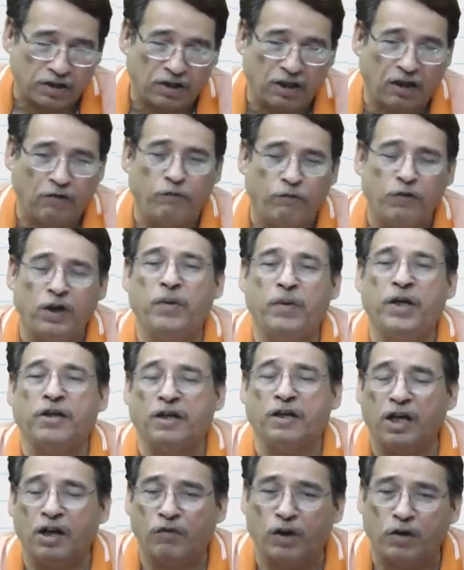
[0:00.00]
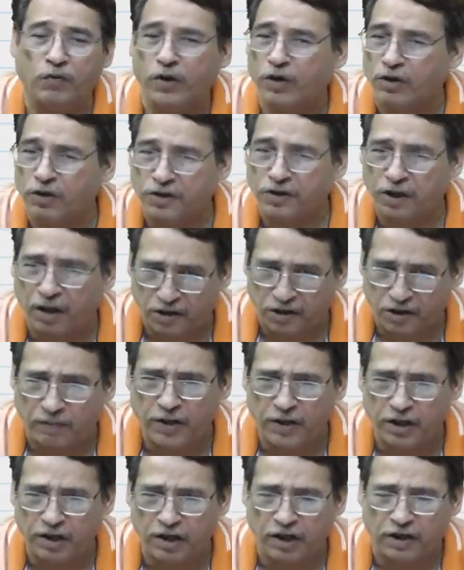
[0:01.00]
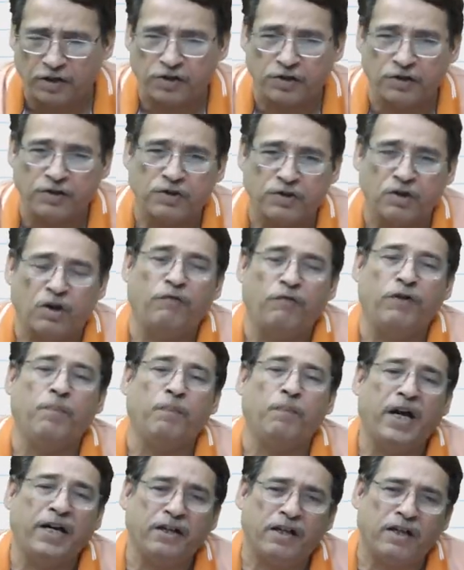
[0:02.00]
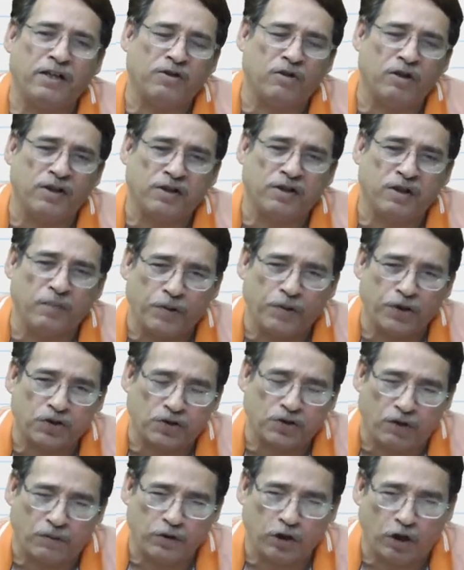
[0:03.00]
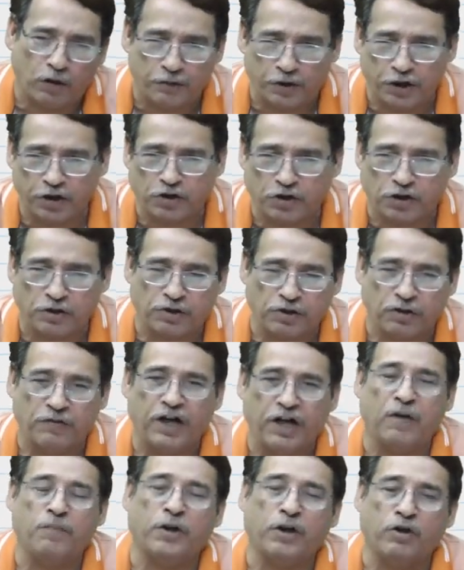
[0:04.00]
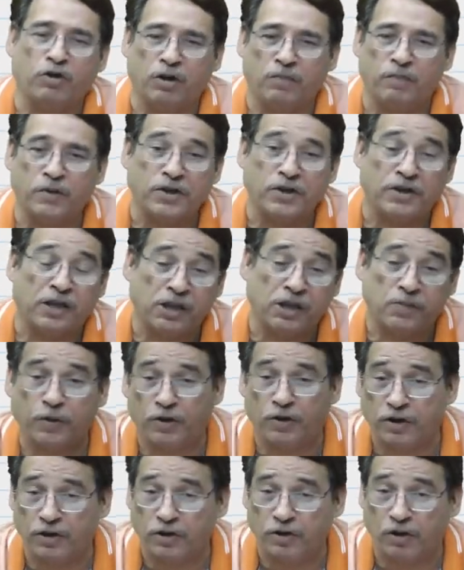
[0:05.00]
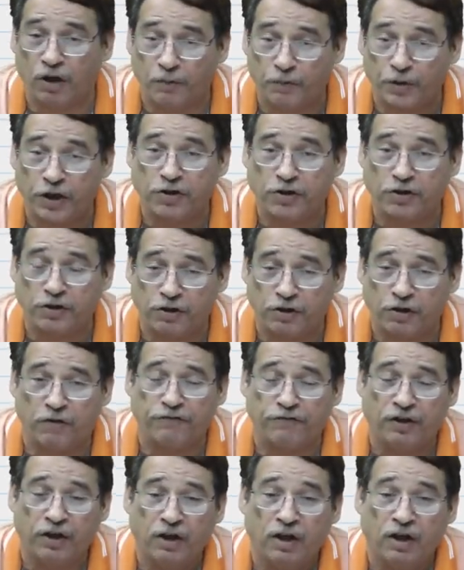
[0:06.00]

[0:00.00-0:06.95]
then we may take what we call say remedial actions, or we might actually simply stop the operations of that particular business because the operation of